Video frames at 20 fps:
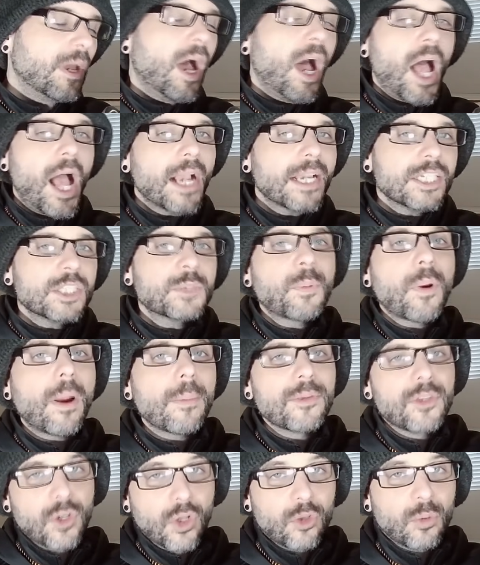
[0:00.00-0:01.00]
Hockey's
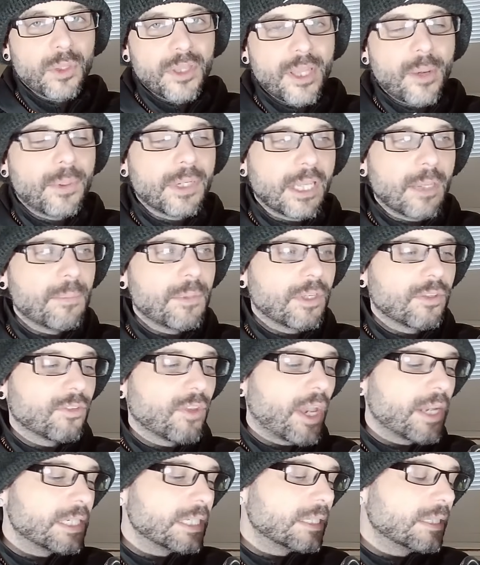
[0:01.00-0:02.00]
probably the only one that would get me
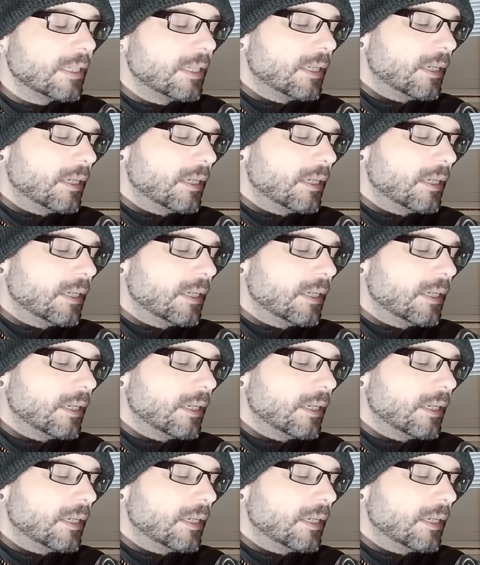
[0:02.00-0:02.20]
excited.